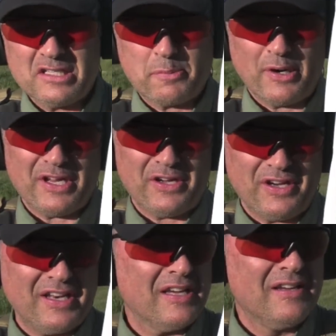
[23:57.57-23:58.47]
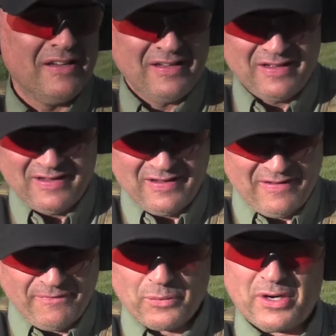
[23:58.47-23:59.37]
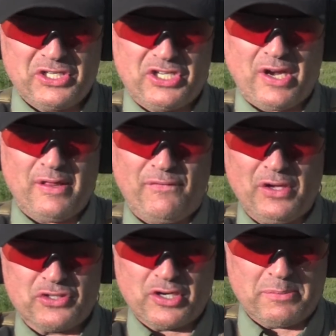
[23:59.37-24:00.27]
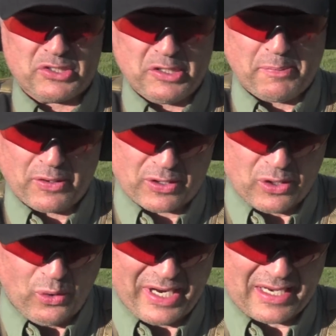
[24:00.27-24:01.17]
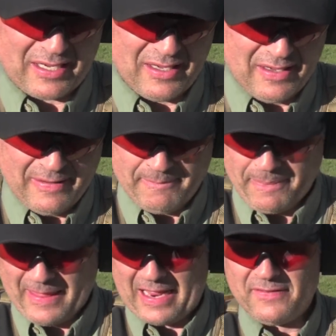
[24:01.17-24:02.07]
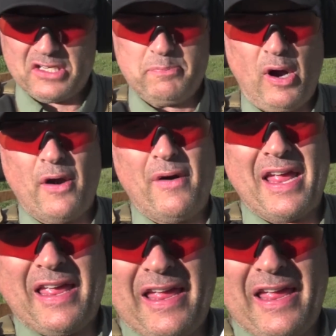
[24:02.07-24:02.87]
It's pretty good. We're going to show you the field strip super quick. And this part right